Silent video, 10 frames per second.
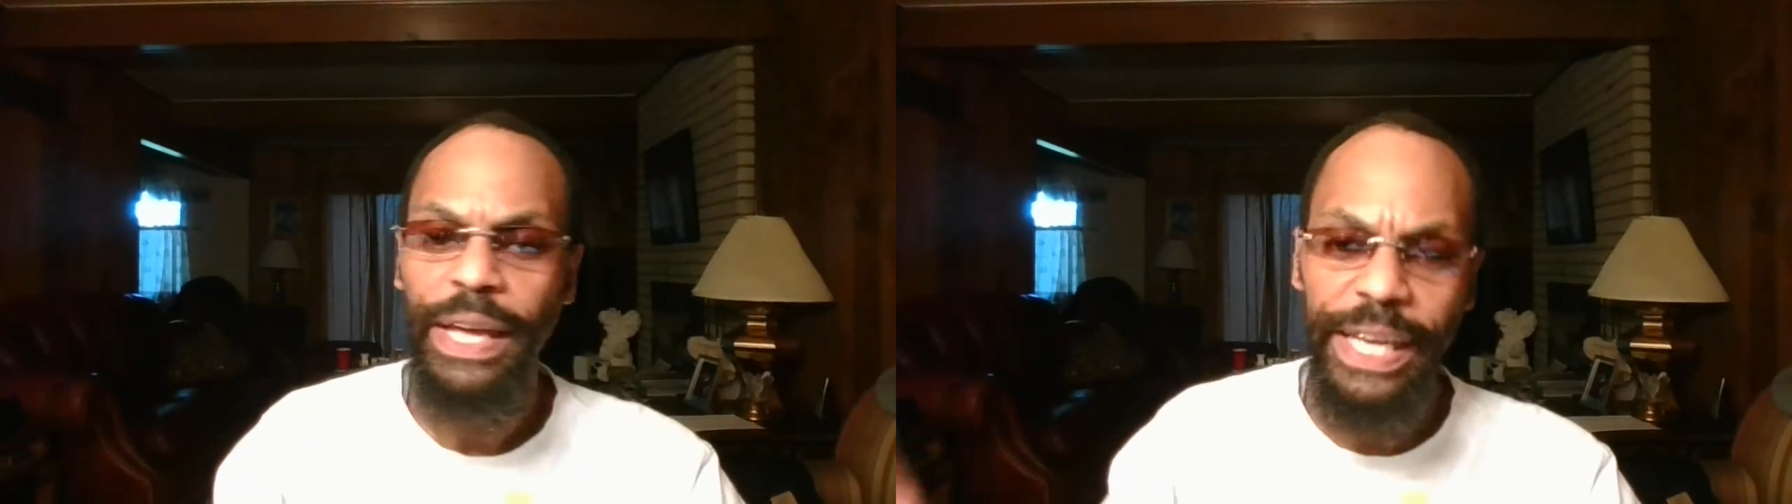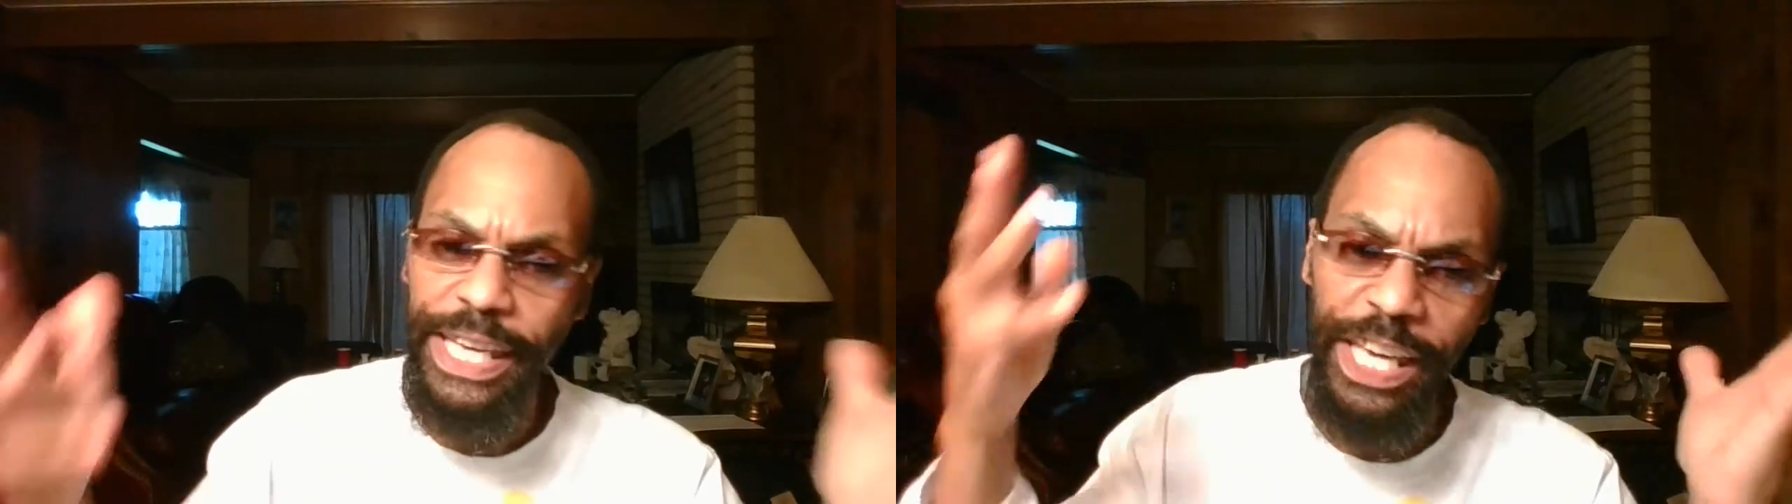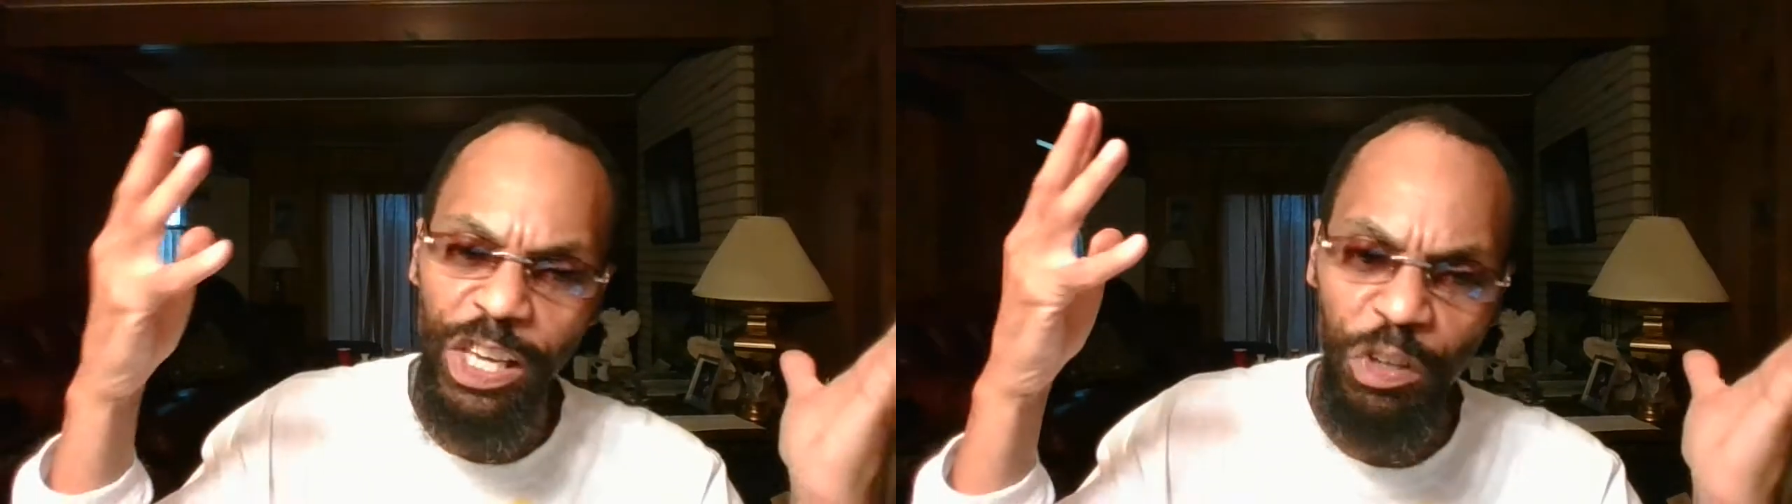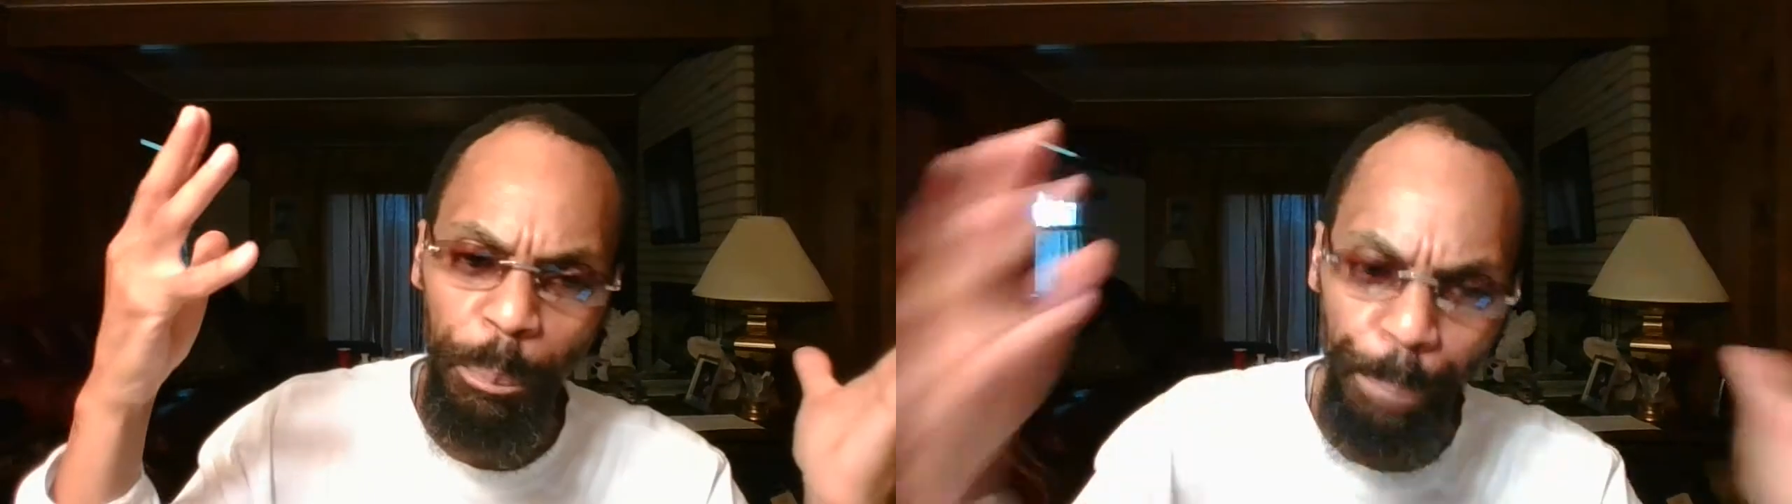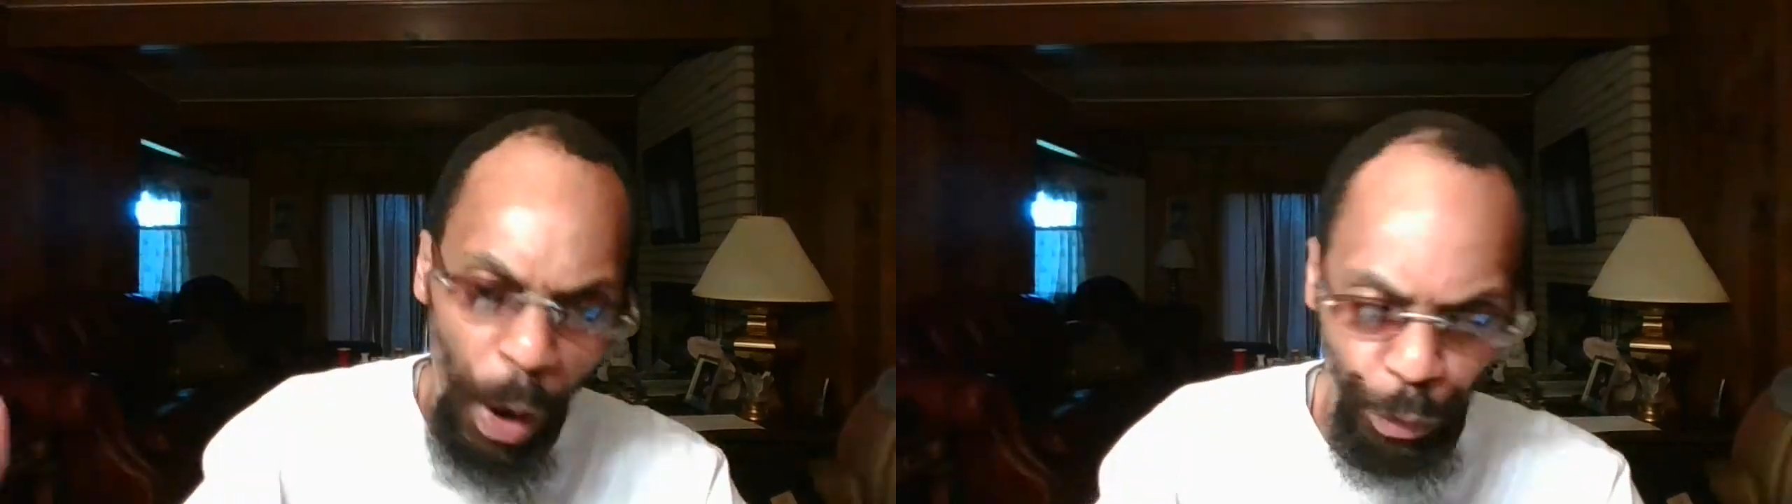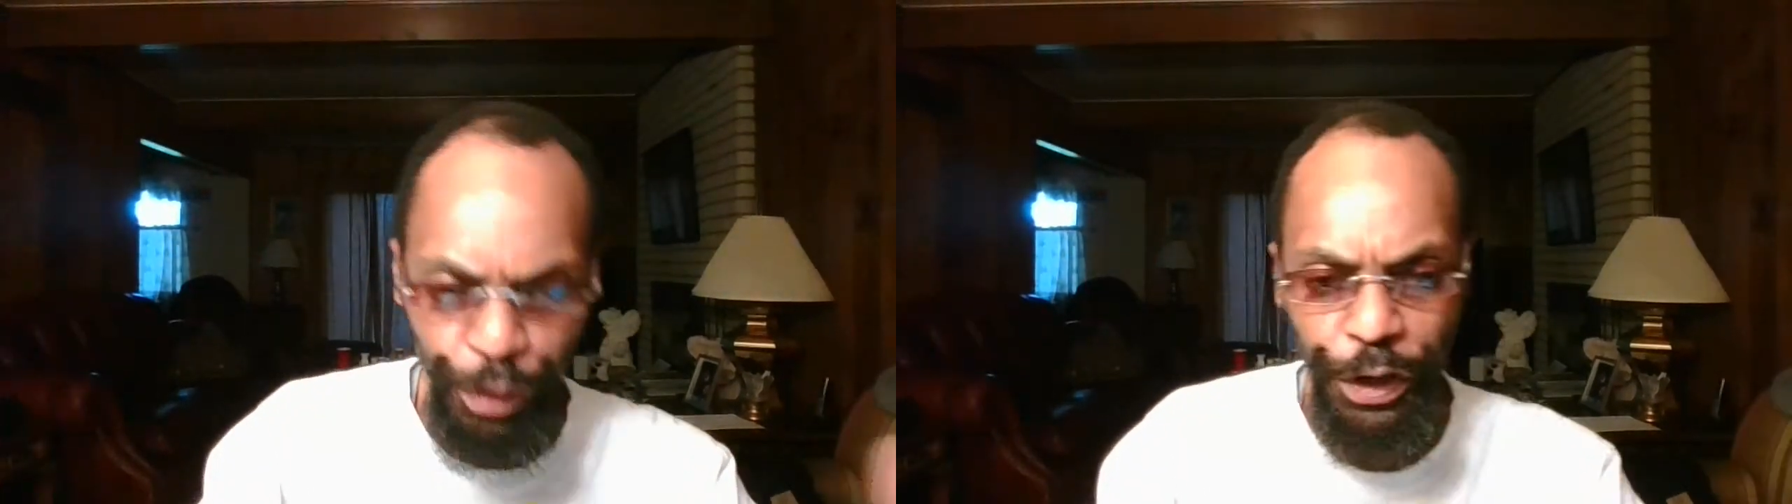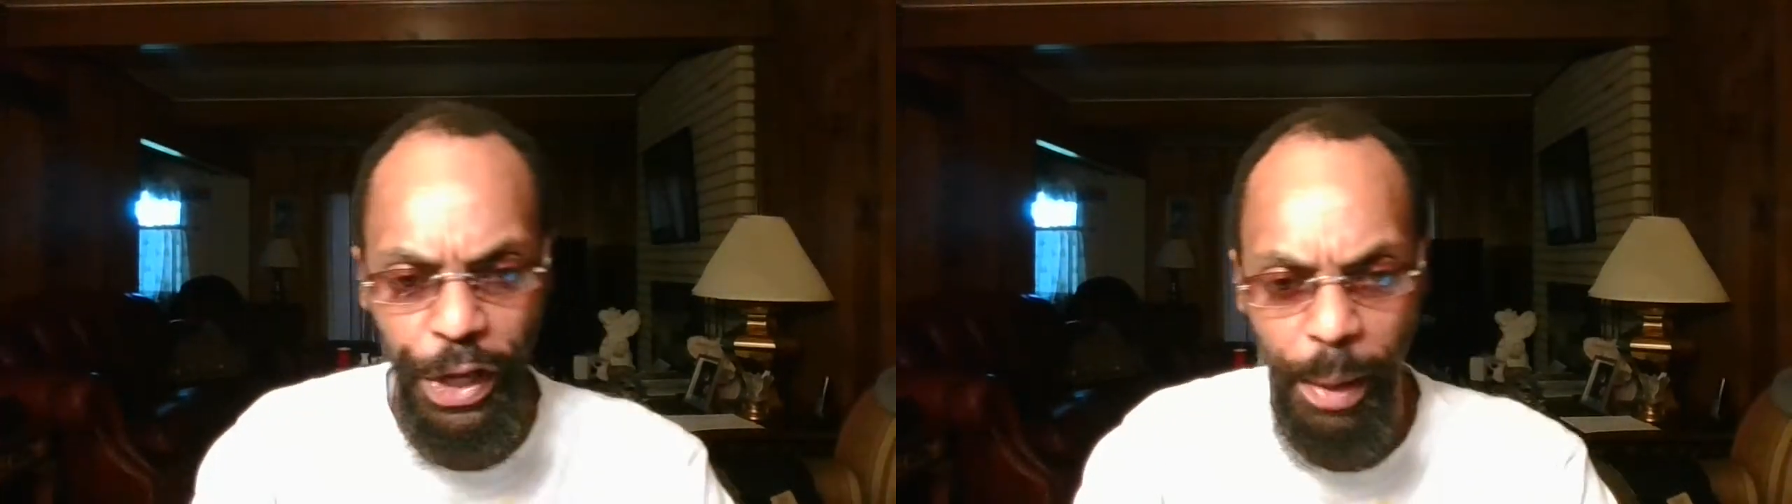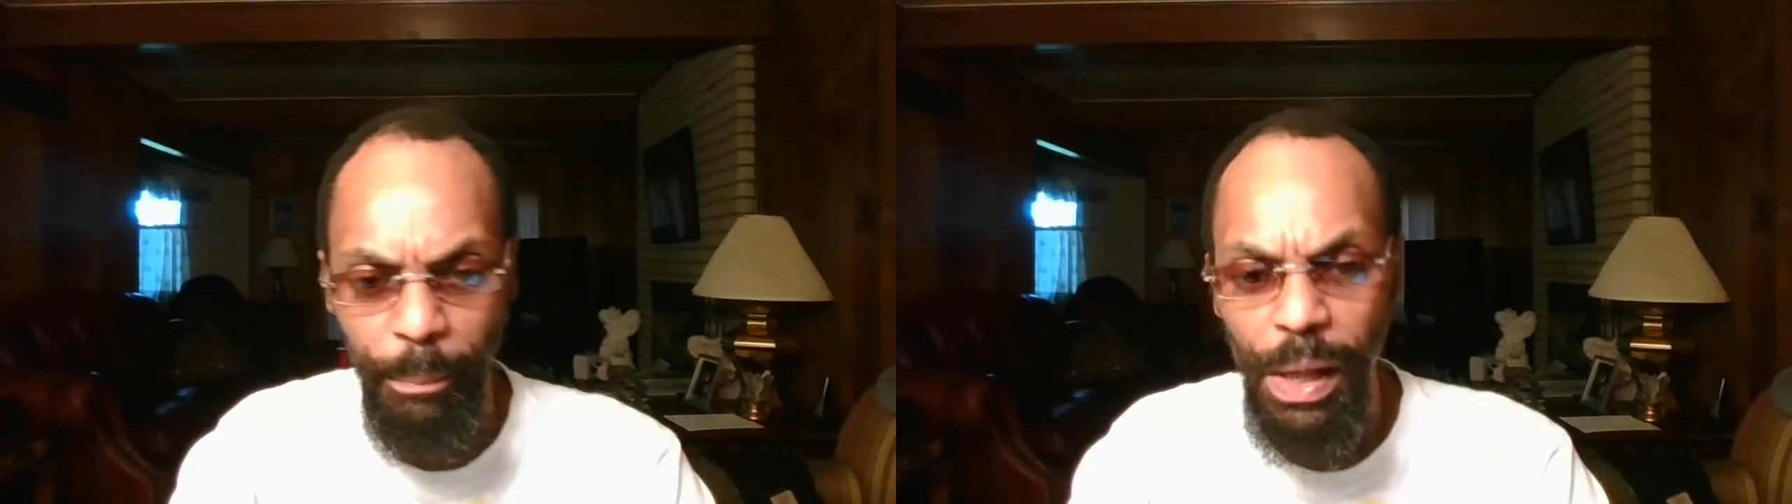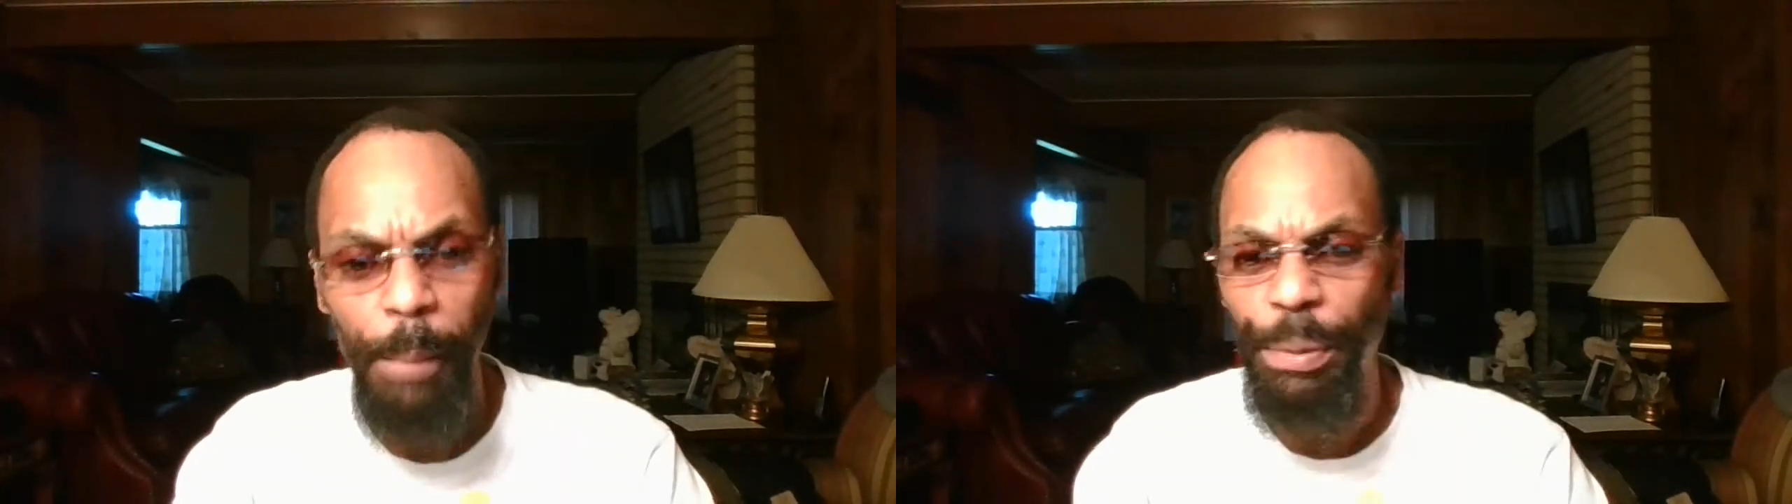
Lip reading: he is both of them